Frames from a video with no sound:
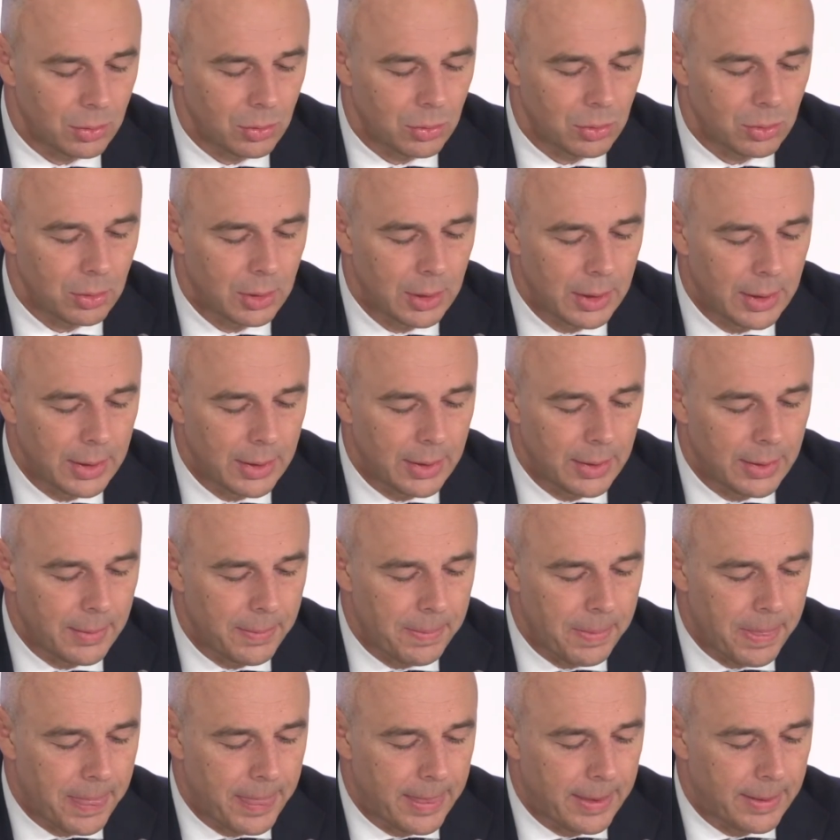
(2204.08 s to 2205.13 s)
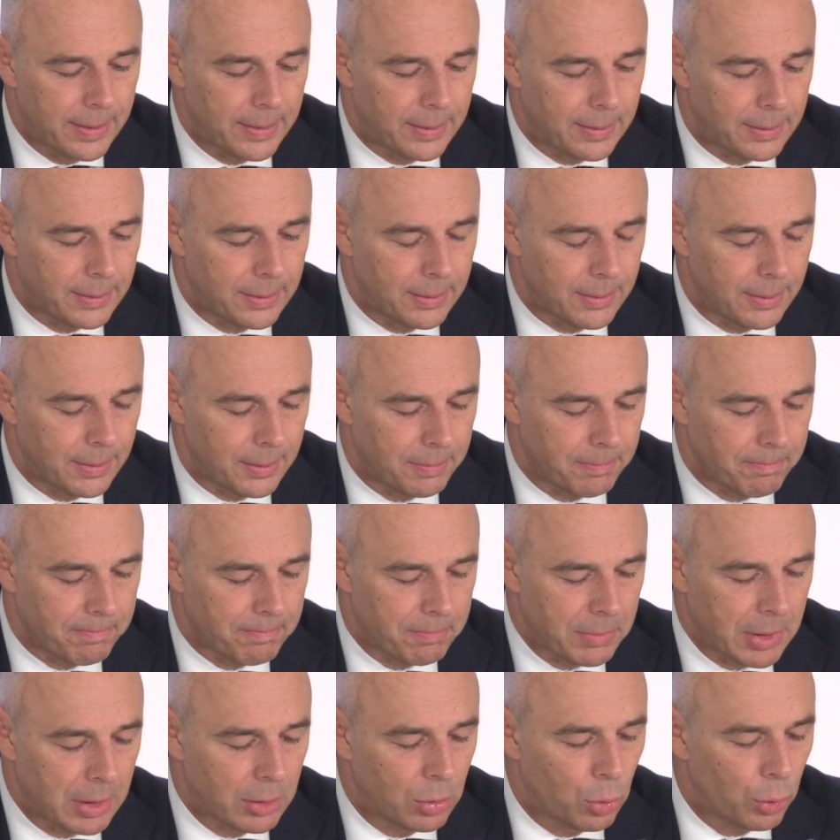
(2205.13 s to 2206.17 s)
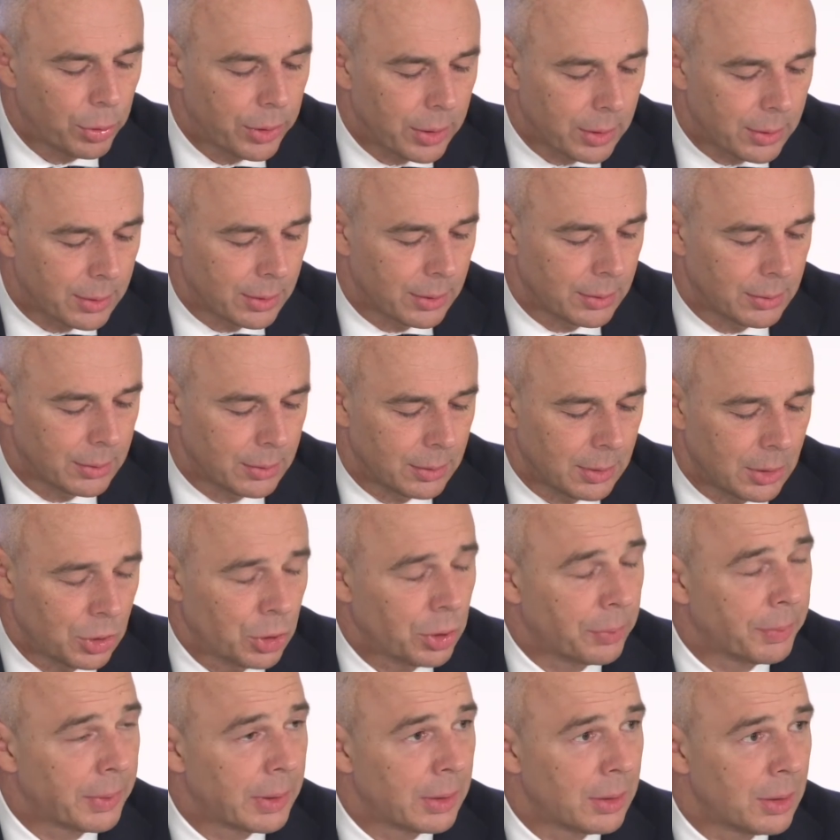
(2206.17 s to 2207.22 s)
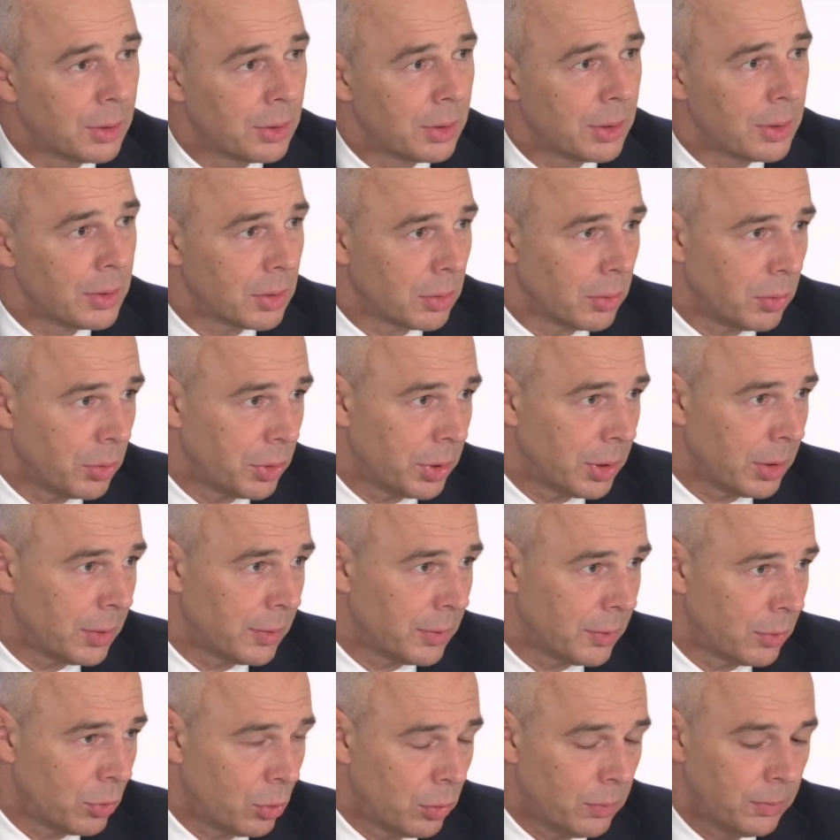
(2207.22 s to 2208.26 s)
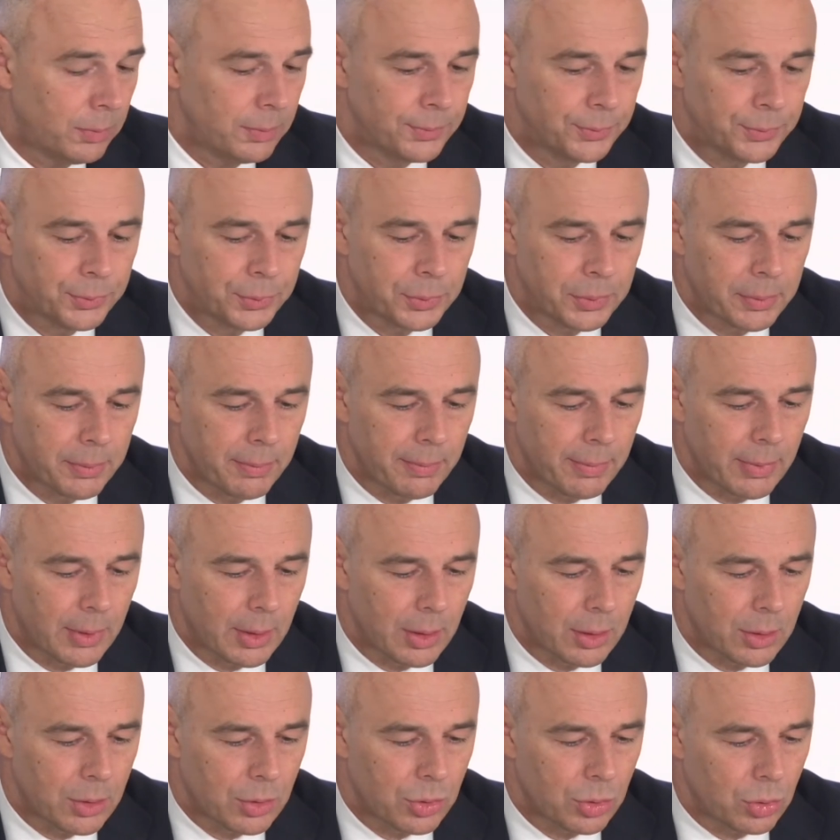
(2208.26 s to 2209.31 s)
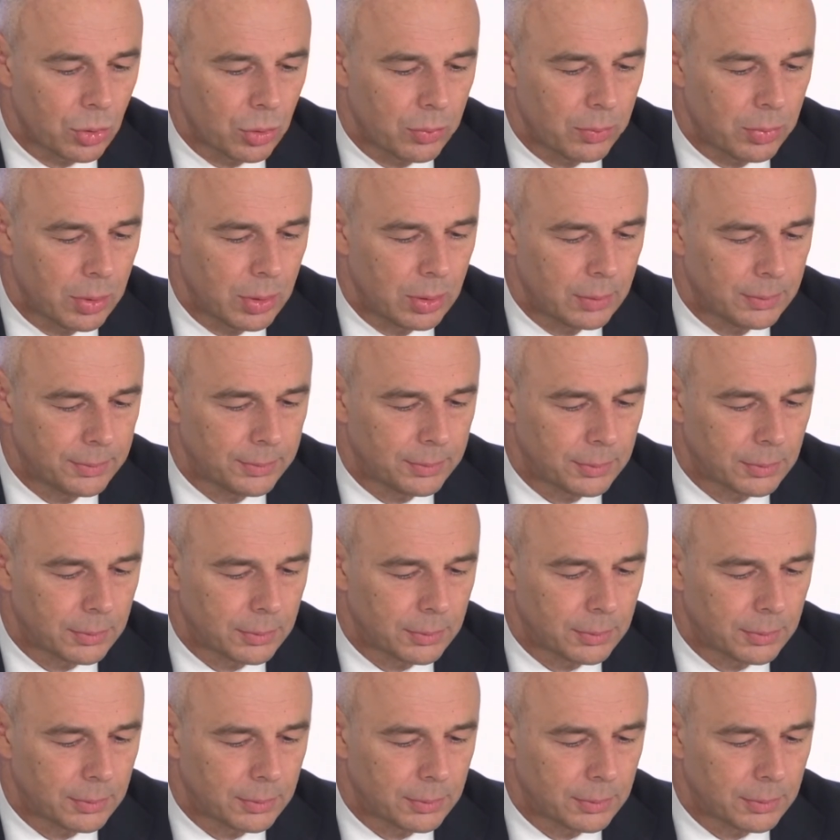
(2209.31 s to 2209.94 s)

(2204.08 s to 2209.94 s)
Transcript: of the Russian Federation, and we still have no decision. Our suggestion was